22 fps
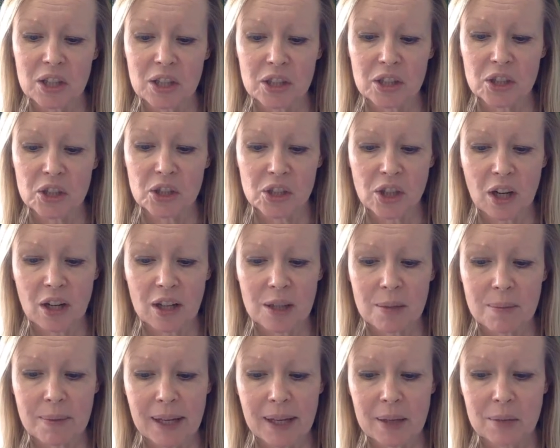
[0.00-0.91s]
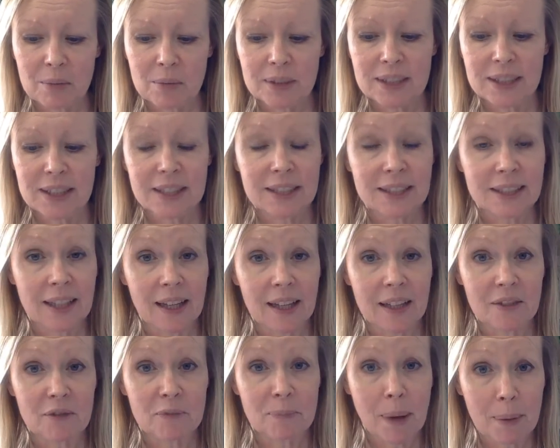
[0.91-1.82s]
Charlemagne was the
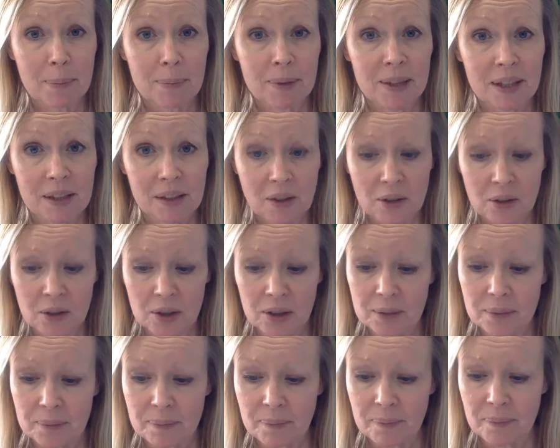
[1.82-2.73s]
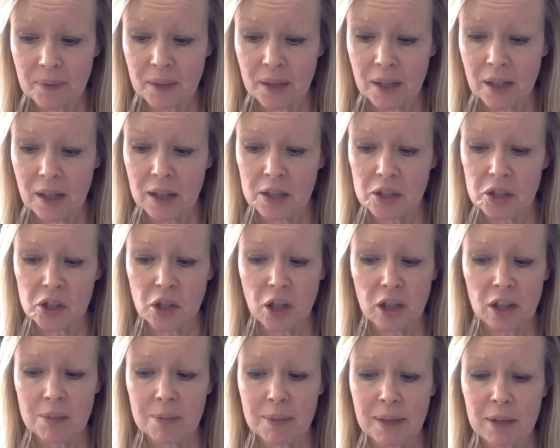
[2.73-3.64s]
son of Pepin III.
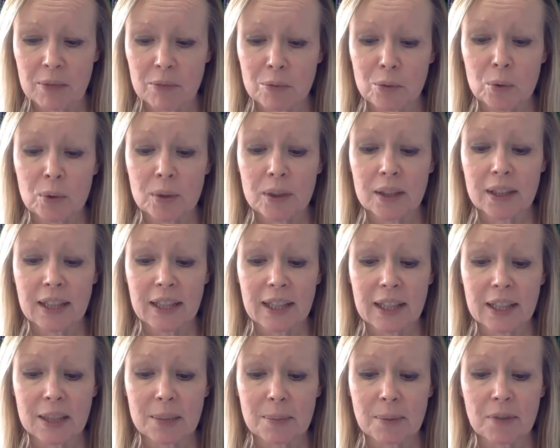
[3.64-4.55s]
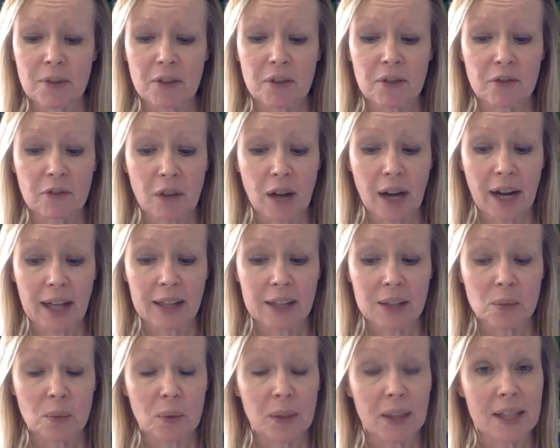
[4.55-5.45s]
Charlemagne ruled the kingdom of the
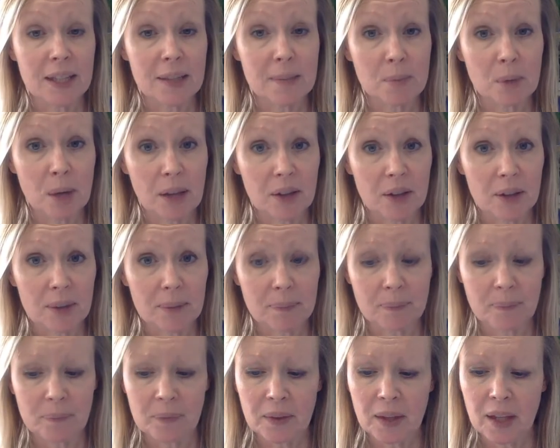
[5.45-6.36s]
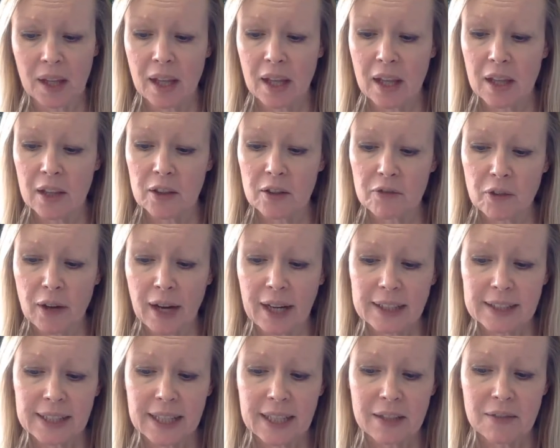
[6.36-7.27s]
Franks with his brother. The
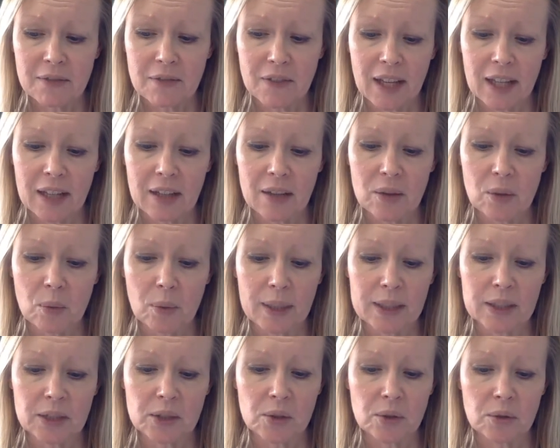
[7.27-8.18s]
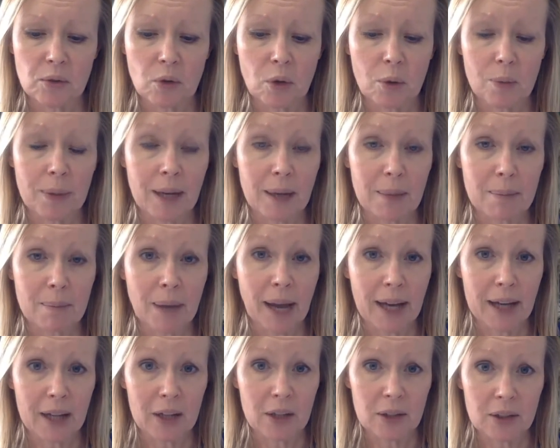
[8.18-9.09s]
Franks had invaded the Western Roman
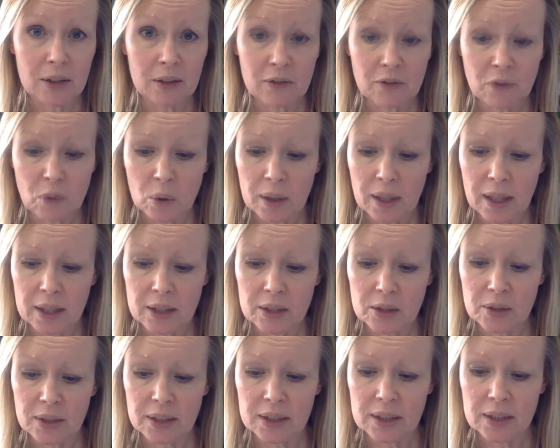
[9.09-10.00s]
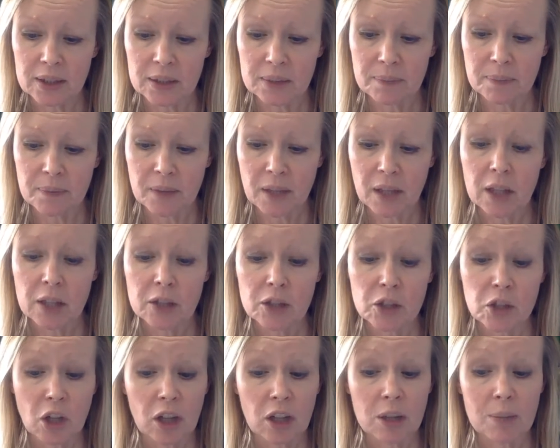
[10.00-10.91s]
Empire in the 400s.
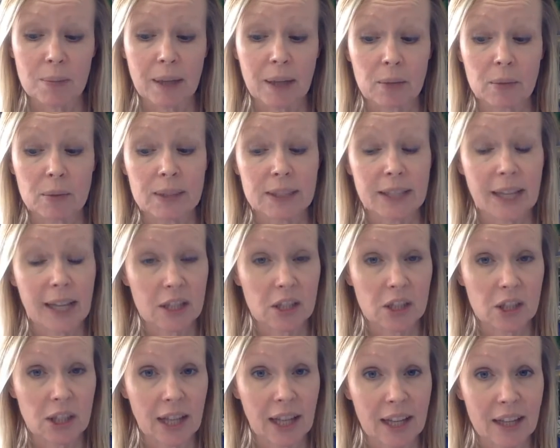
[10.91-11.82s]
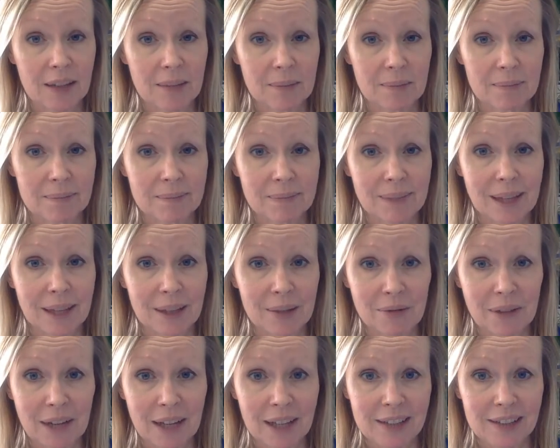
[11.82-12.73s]
Charlemagne was educated
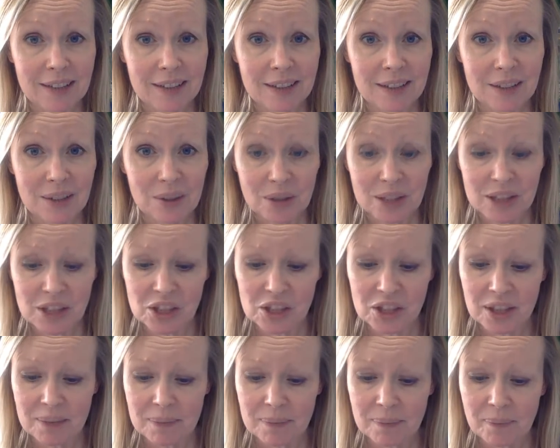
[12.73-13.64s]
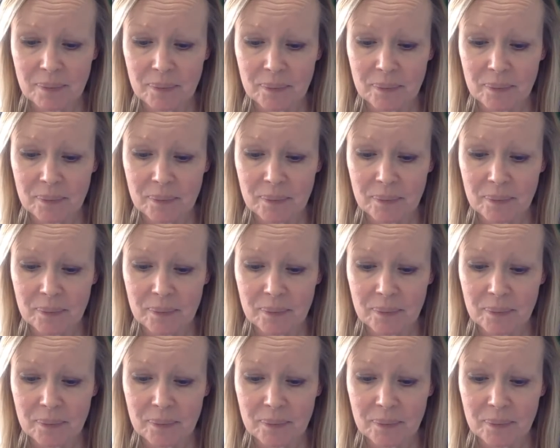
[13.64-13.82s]
and raised as a Christian.